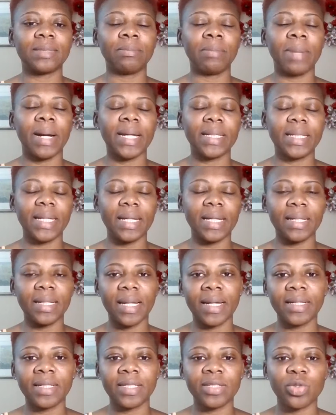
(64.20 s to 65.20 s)
my
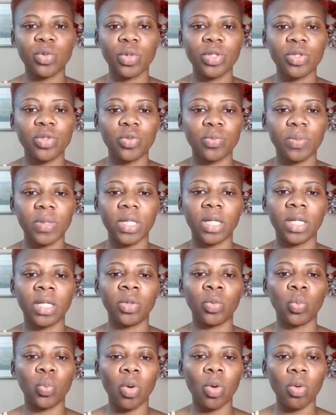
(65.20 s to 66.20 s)
deadline is going to be
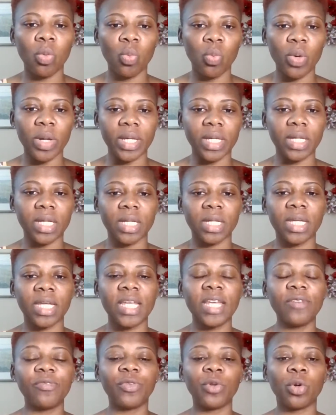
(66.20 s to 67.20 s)
in 1 week,
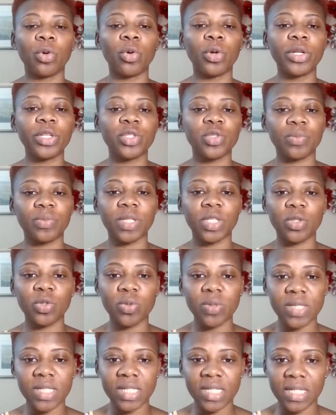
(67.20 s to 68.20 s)
if you're going to be
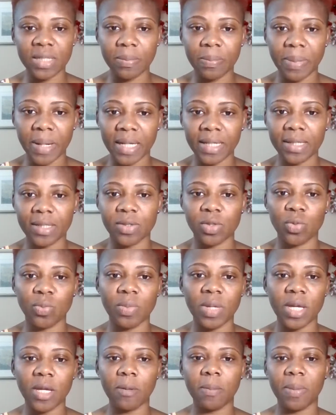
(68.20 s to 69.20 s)
using the bank to
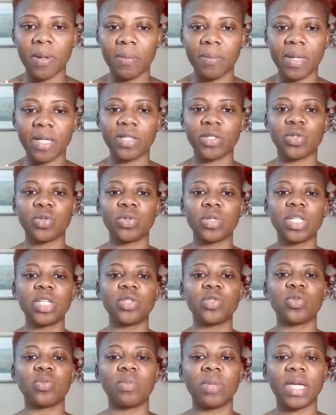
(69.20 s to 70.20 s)
make payment, you
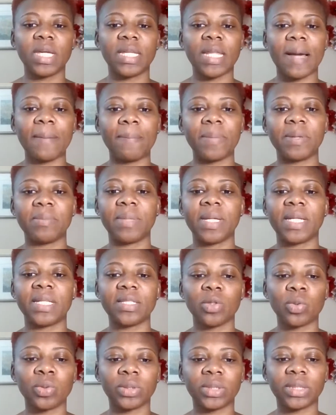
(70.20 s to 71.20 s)
need to make that payment
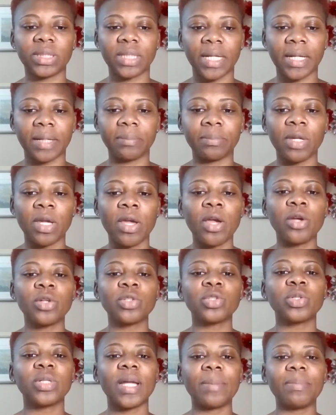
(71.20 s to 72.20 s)
on time
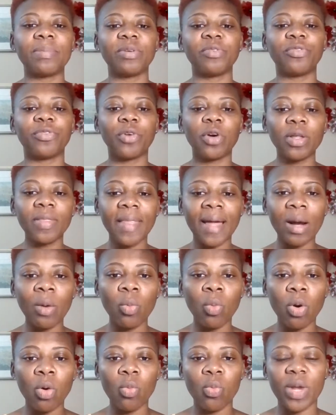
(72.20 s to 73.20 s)
so that before that
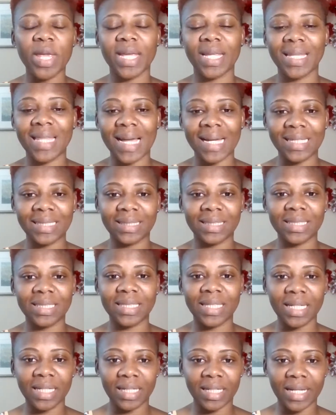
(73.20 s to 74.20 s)
1 week that is the
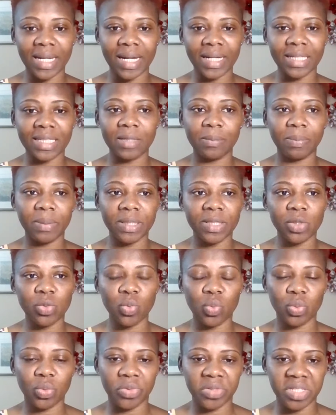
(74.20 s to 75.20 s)
deadline, the
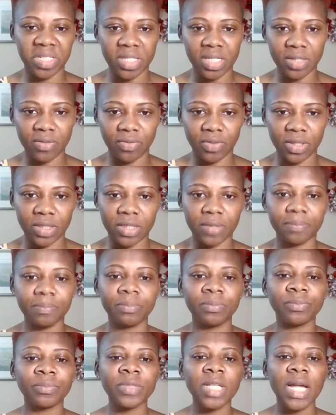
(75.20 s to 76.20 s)
person will receive it.
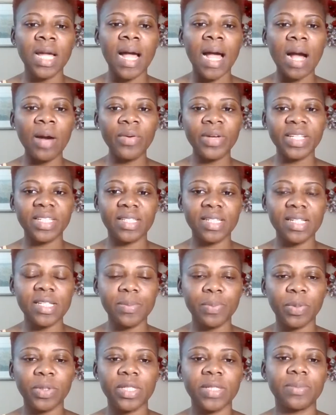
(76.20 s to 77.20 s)
How is this
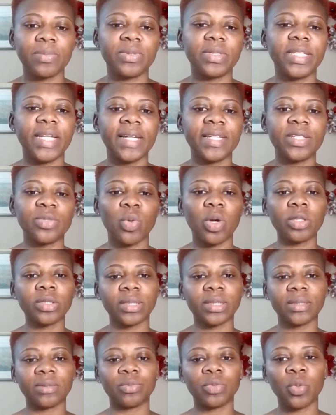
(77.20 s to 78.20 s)
possible? There is
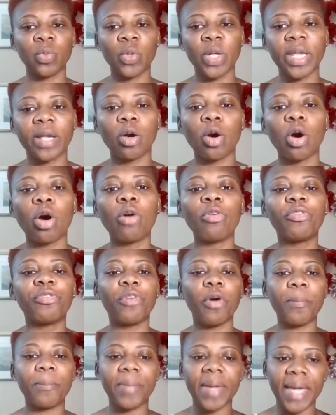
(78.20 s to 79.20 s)
what we call
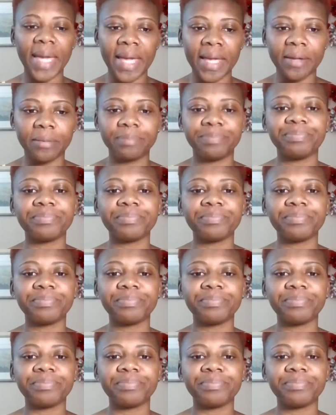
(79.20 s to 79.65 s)
Form A.